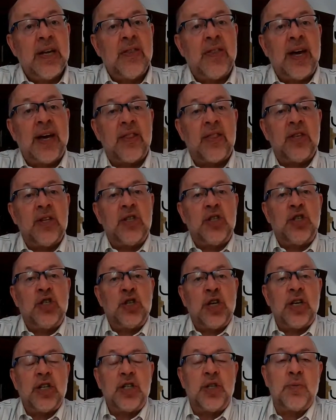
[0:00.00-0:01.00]
that the
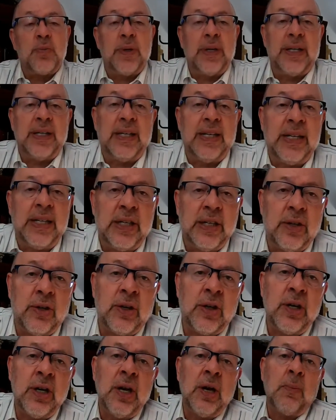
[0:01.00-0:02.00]
judgment
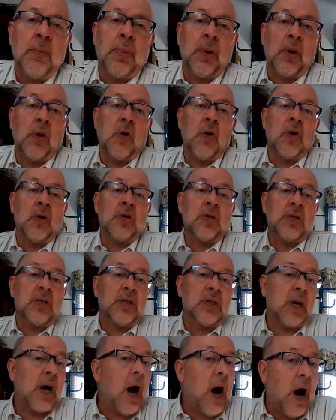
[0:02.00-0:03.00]
here belongs
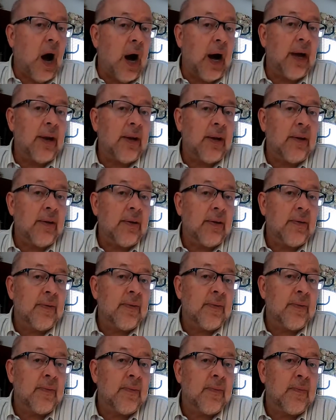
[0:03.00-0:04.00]
to God.
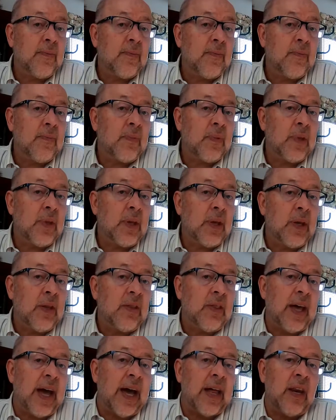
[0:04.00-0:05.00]

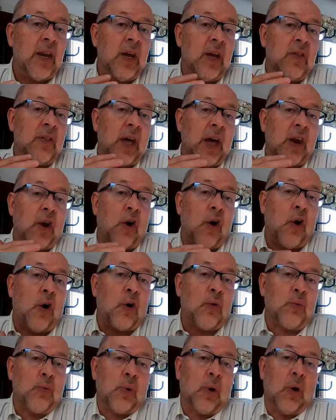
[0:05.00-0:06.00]
That
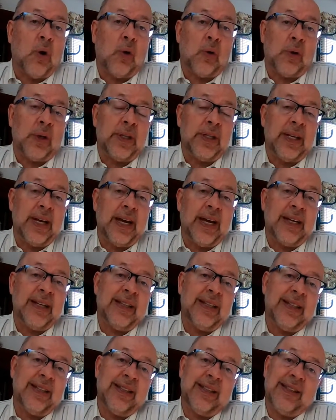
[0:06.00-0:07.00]
our role,
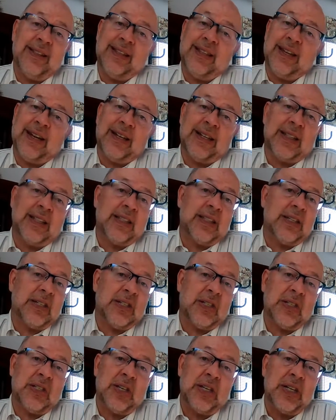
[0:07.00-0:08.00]
and not that
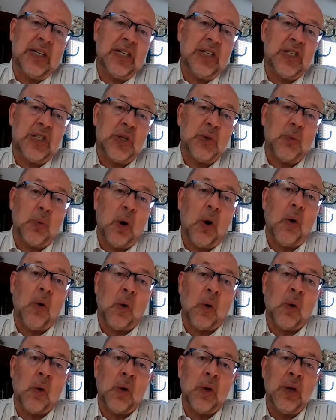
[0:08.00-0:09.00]
this is an easy
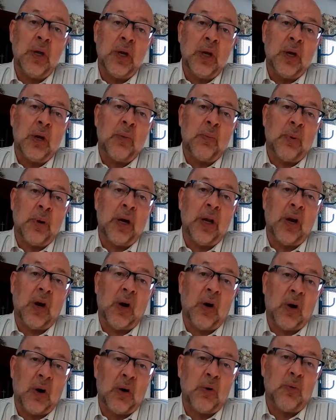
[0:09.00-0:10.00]
role, but
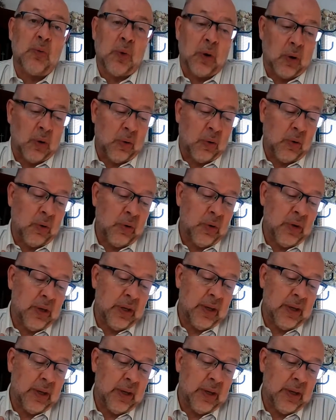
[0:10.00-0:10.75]
our role